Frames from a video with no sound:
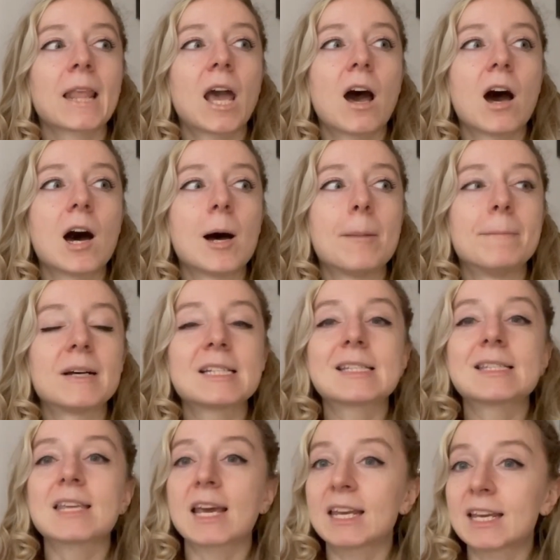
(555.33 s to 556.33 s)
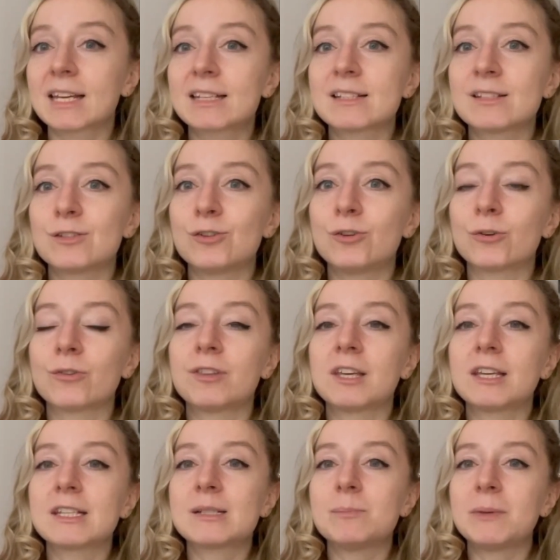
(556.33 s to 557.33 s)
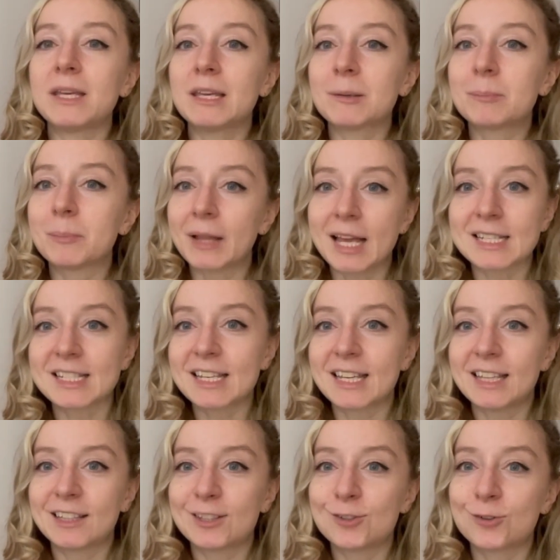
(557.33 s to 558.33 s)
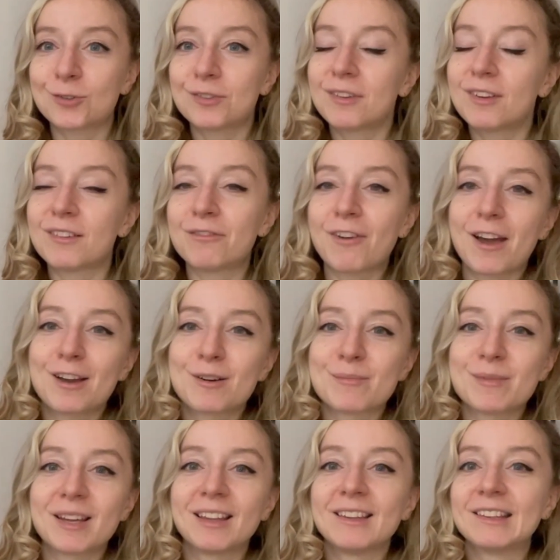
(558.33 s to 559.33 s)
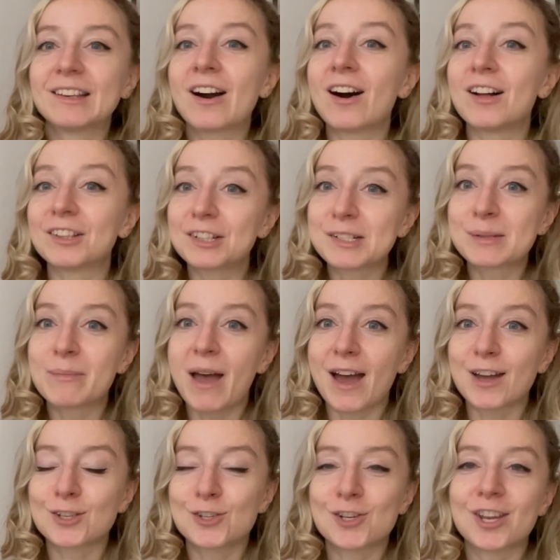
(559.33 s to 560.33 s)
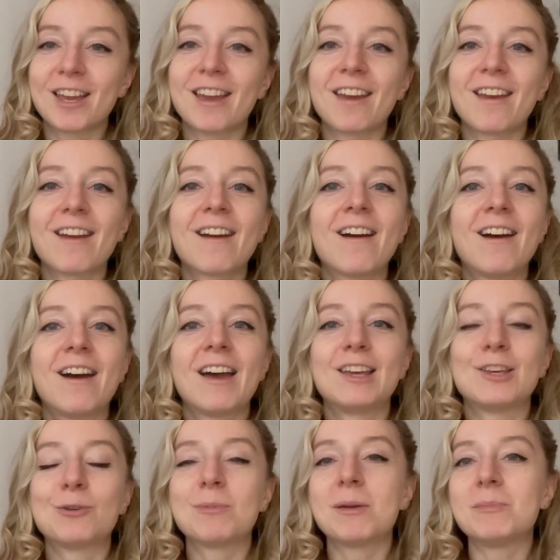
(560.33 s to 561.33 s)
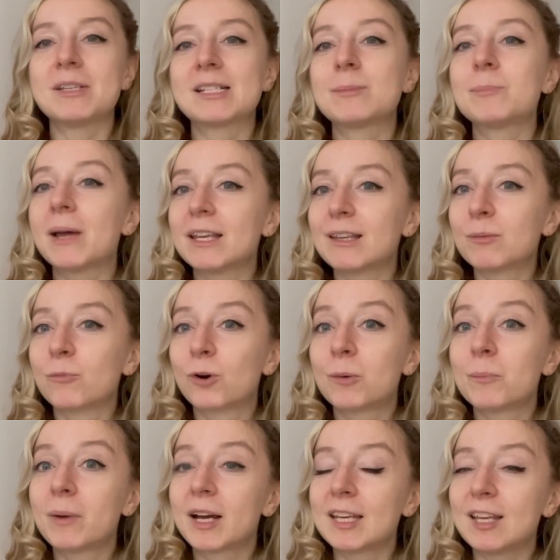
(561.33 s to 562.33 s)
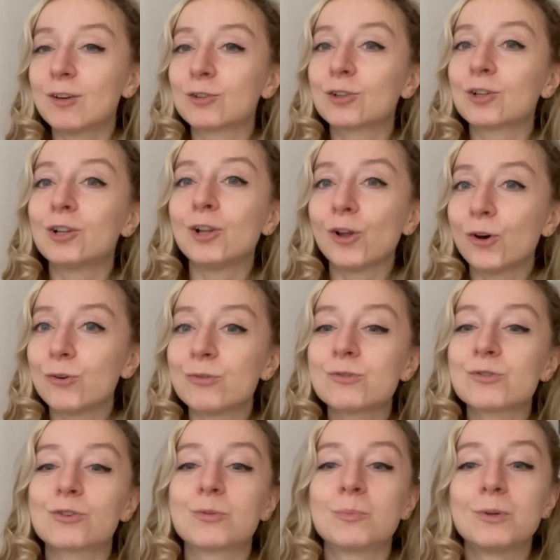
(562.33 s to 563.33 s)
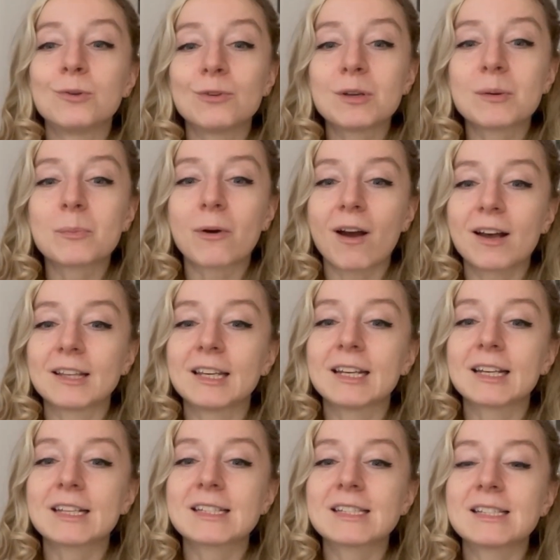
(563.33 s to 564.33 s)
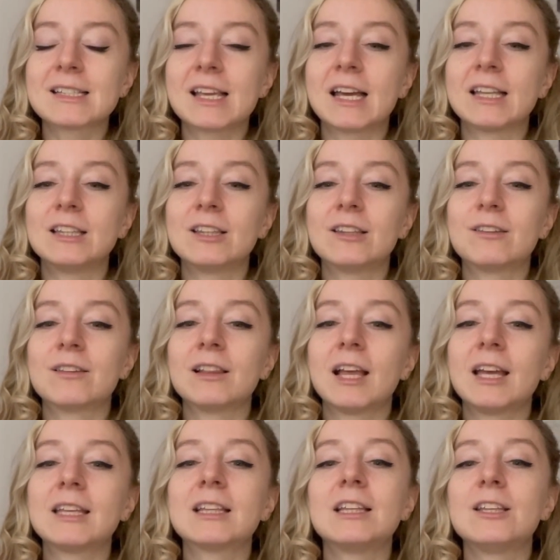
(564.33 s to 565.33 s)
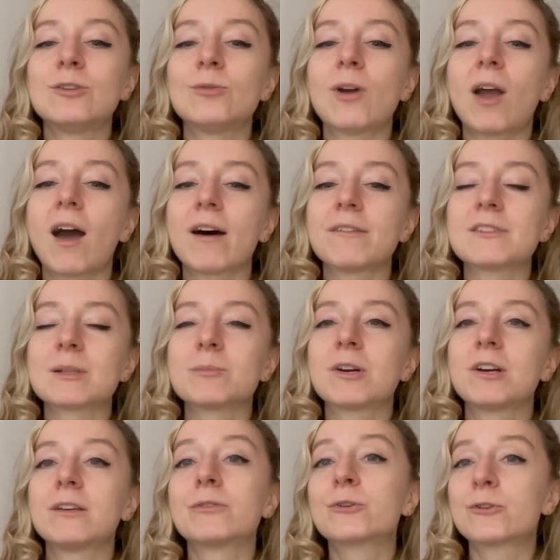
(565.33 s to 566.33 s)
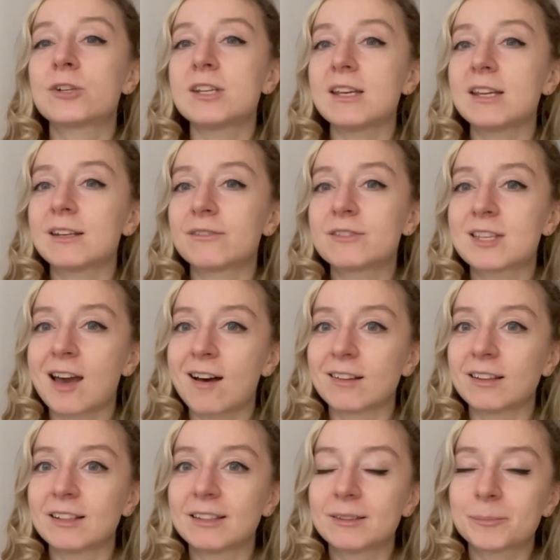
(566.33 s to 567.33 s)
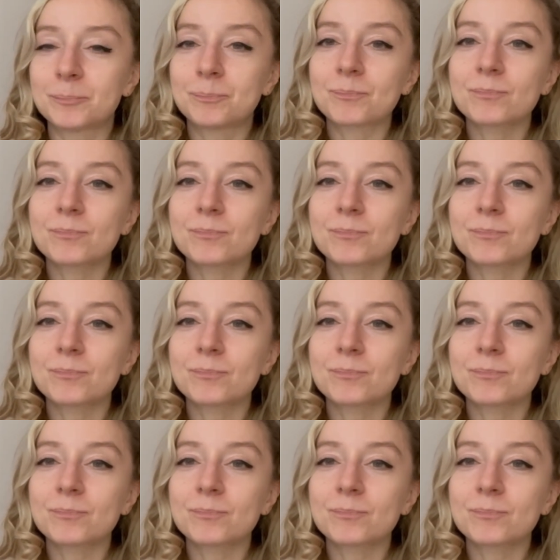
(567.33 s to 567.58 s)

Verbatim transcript: Aesthetics, you know, things being pleasant in your environment, colors matching. You may be spending more money on clothes or beauty products, and likely you have some kind of creative talent.